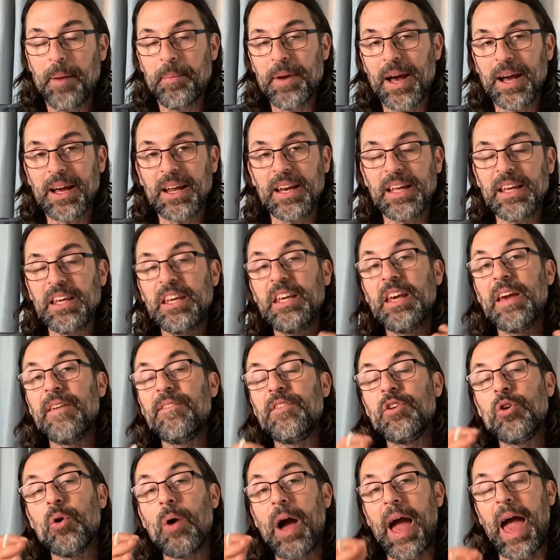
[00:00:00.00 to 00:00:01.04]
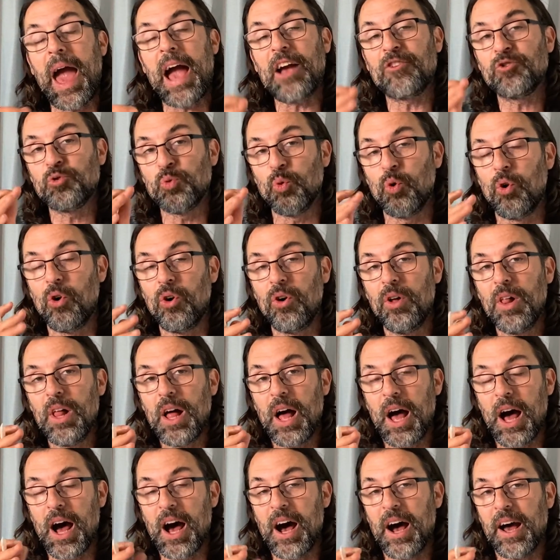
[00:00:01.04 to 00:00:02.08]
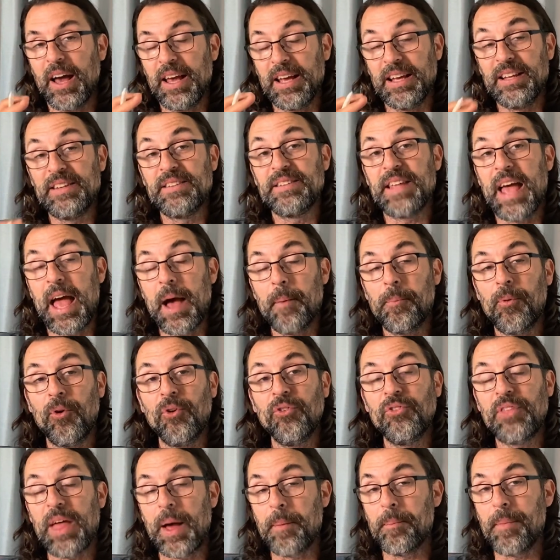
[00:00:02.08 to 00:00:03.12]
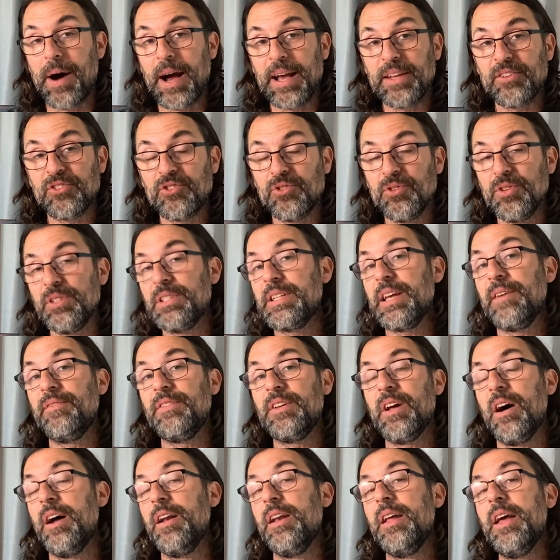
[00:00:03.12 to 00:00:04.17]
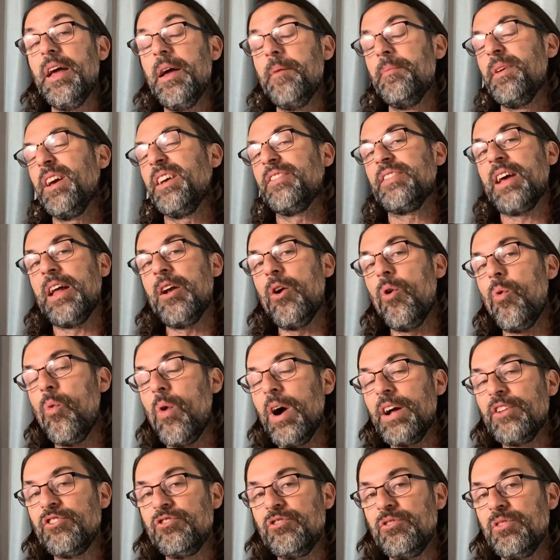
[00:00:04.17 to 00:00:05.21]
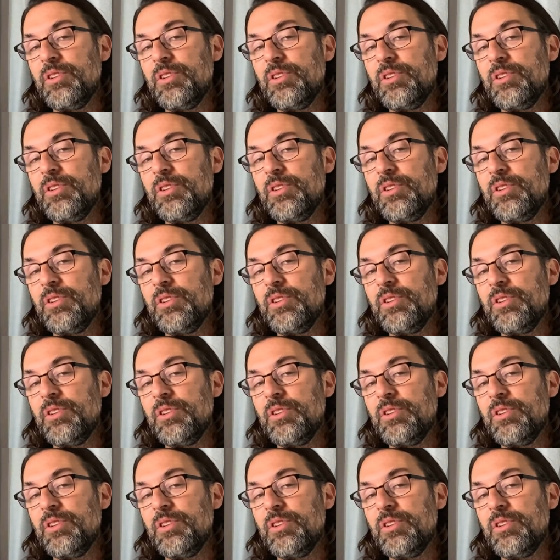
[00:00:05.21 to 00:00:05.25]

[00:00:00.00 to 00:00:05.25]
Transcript: not gonna give you actual examples that my students have done because I don't want you